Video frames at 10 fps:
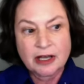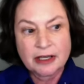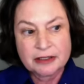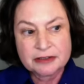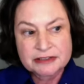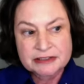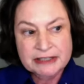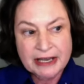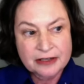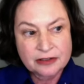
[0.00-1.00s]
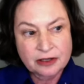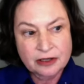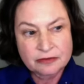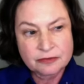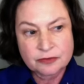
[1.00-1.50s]
Instead
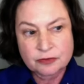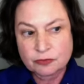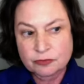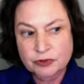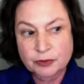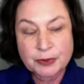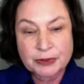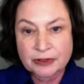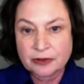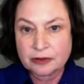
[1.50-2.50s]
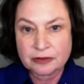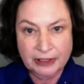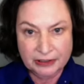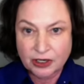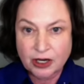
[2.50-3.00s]
of the pill
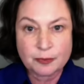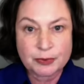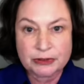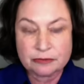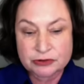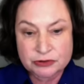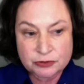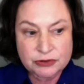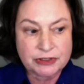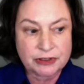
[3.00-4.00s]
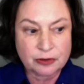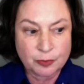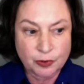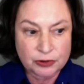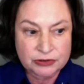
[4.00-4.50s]
and company reducing
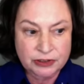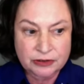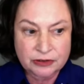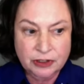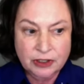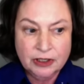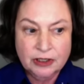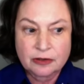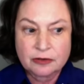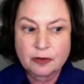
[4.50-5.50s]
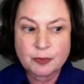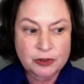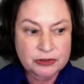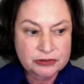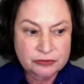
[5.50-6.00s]
abortion,
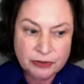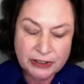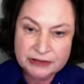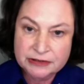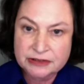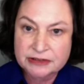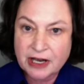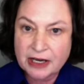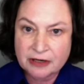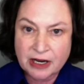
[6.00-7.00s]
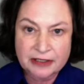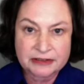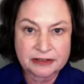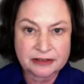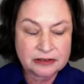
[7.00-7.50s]
abortion rates
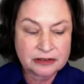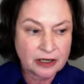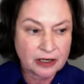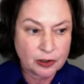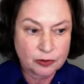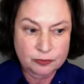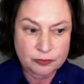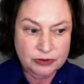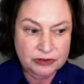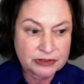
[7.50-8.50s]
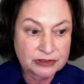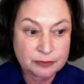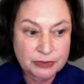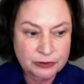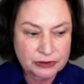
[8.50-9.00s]
skyrocketed um, into the
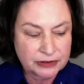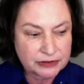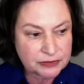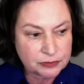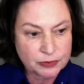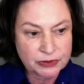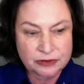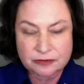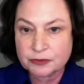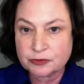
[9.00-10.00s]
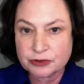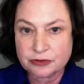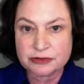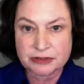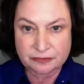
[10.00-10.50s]
millions within a few
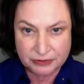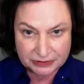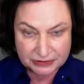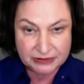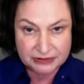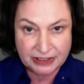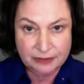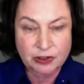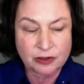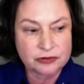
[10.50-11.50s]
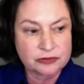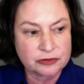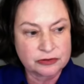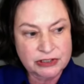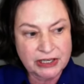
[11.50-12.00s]
years of this same
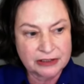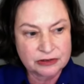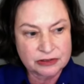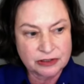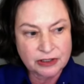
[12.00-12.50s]
cultural change.